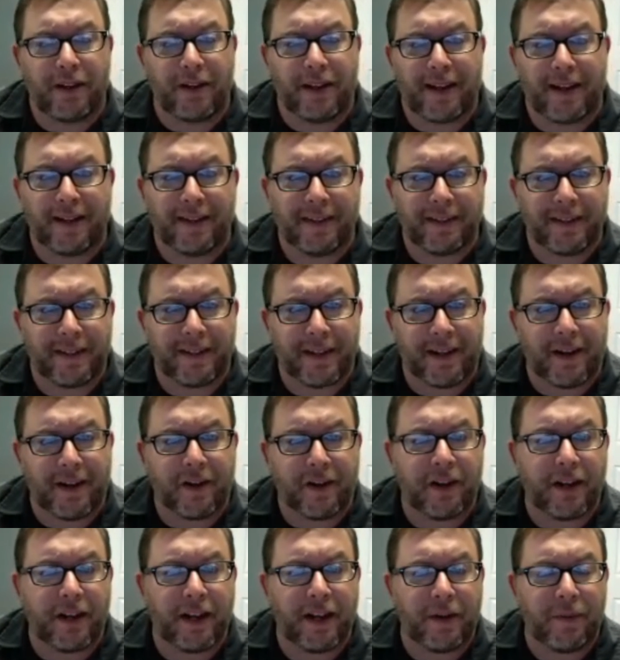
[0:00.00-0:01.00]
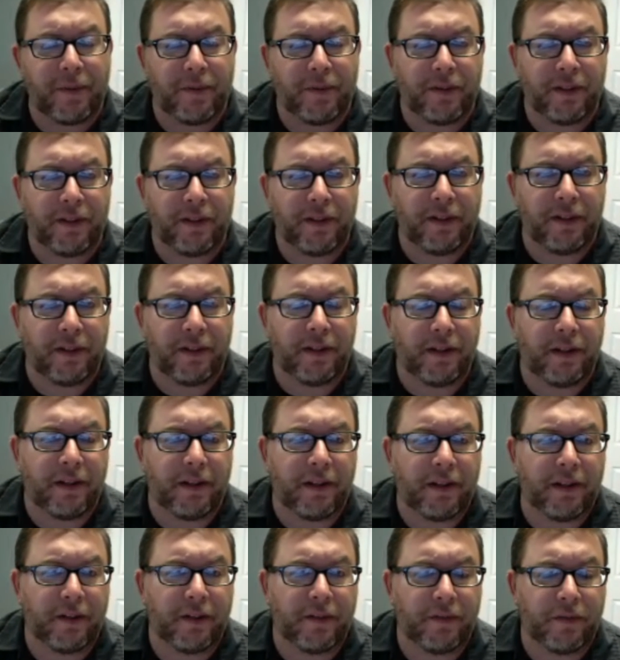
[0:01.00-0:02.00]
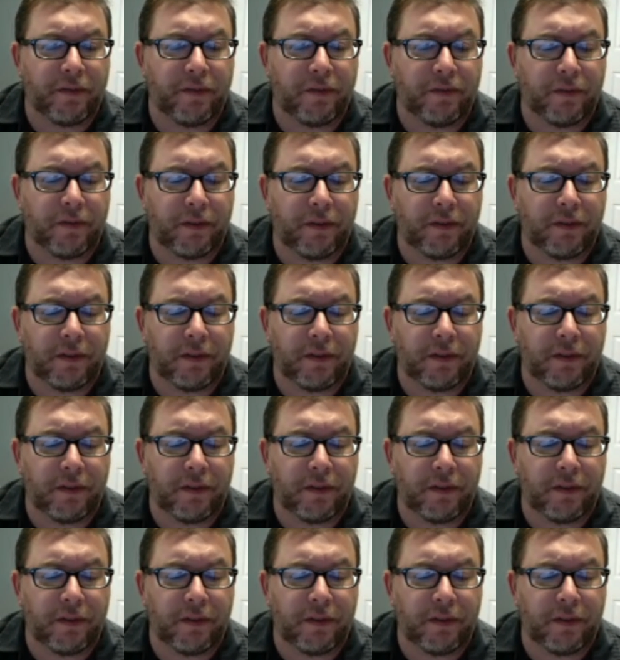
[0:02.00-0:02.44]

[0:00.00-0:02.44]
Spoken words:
trying not to congregate within